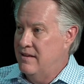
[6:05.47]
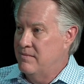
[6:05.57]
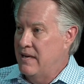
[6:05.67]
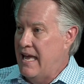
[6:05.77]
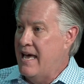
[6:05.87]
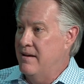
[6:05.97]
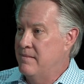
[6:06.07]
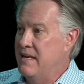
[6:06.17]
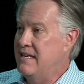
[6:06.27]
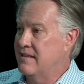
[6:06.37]
the
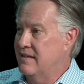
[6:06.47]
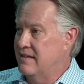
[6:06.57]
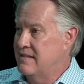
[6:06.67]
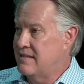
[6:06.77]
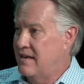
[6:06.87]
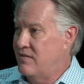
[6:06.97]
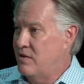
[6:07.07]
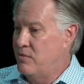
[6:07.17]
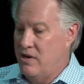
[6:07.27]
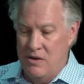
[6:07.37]
amygdala inside of our
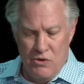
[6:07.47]
brain,